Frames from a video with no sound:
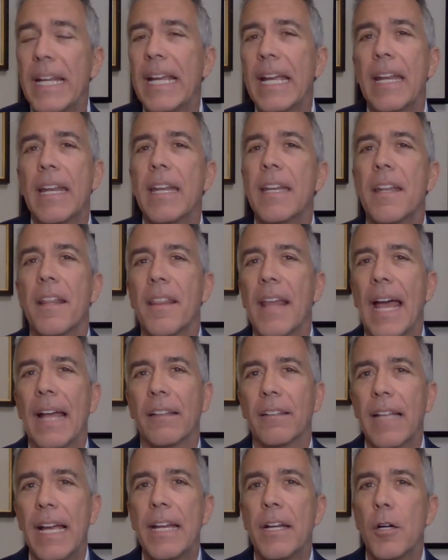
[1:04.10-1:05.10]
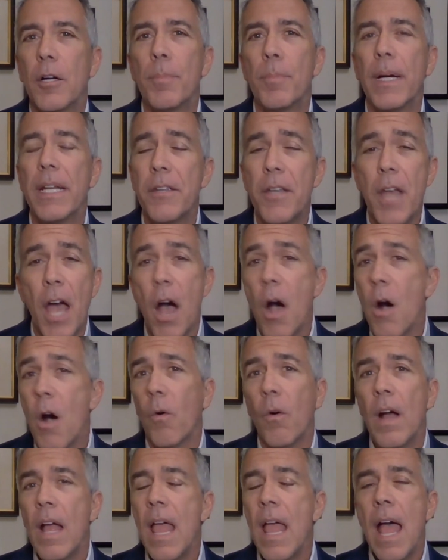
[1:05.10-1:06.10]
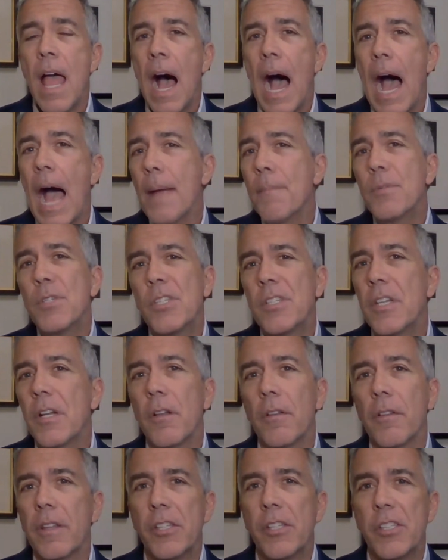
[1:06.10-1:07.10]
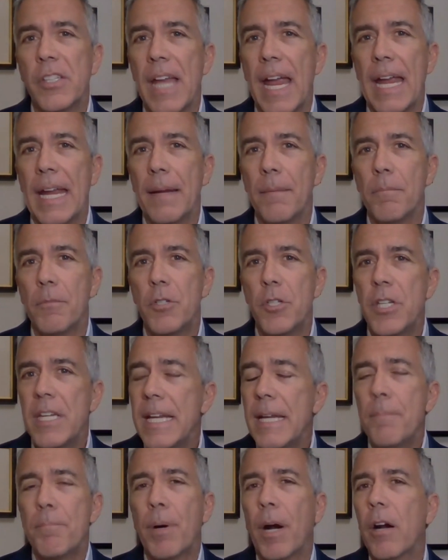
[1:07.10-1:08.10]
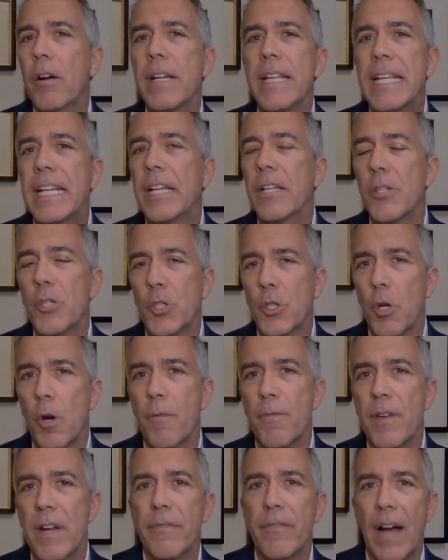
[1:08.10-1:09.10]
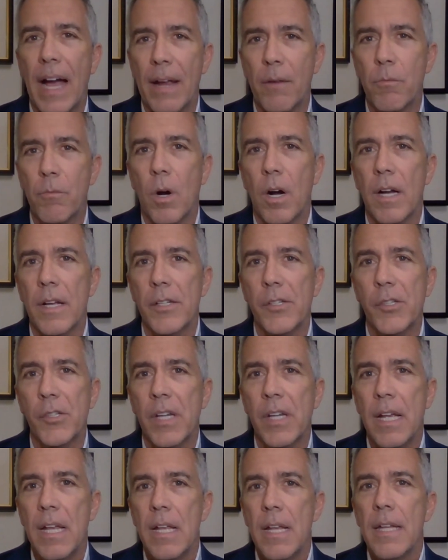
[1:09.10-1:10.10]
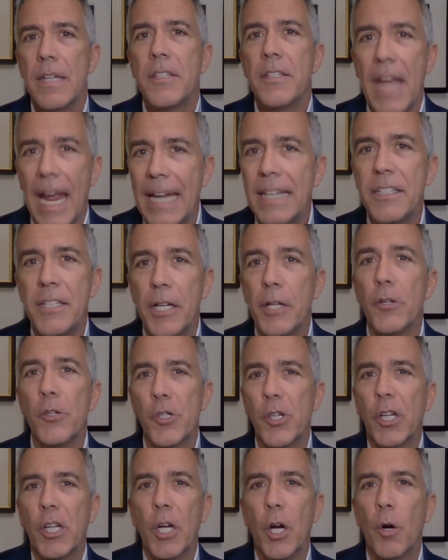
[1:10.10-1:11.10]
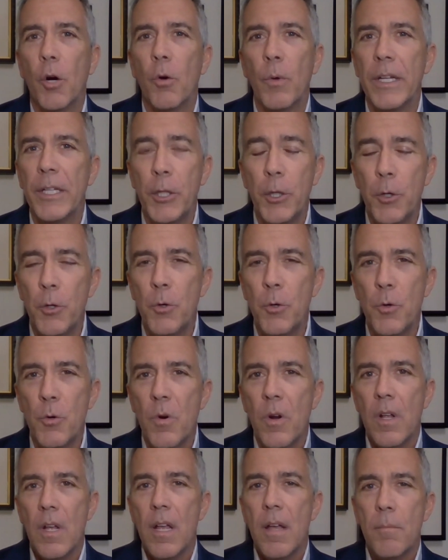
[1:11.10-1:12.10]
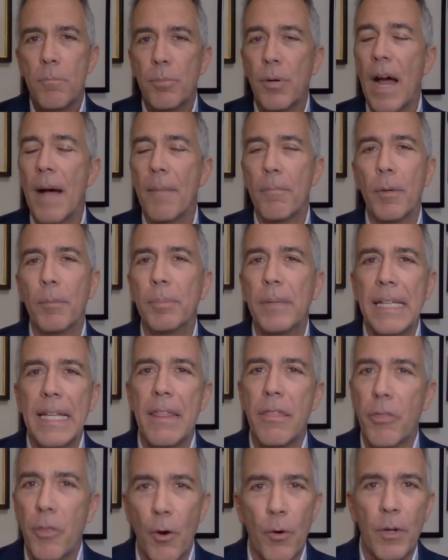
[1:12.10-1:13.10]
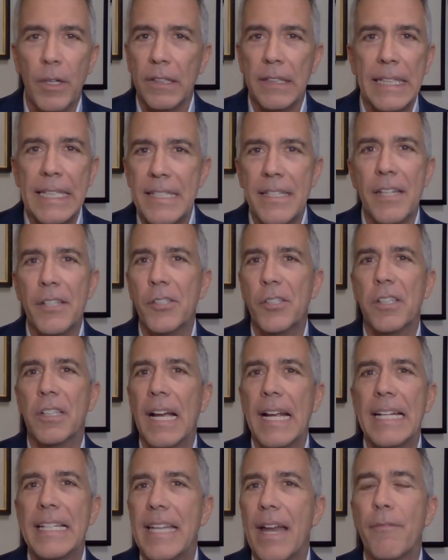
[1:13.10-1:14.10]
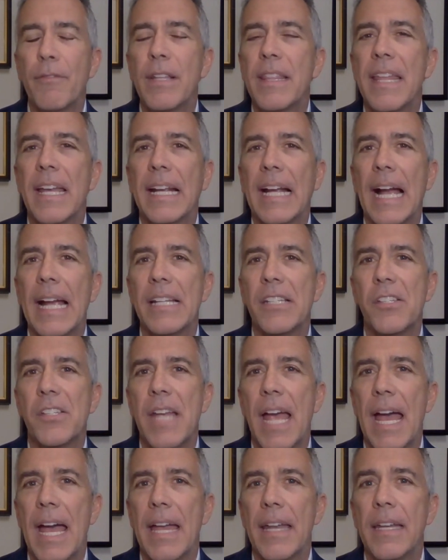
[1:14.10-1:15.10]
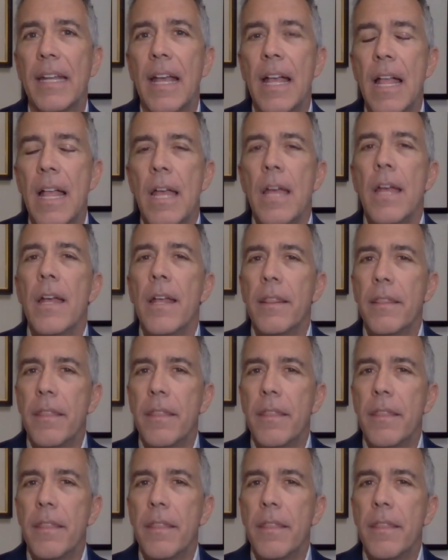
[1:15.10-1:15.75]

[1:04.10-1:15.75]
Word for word: but we can get into that later. But no, I'm still the same Tea Party conservative I was 10 years ago when you probably thoroughly disliked everything I said.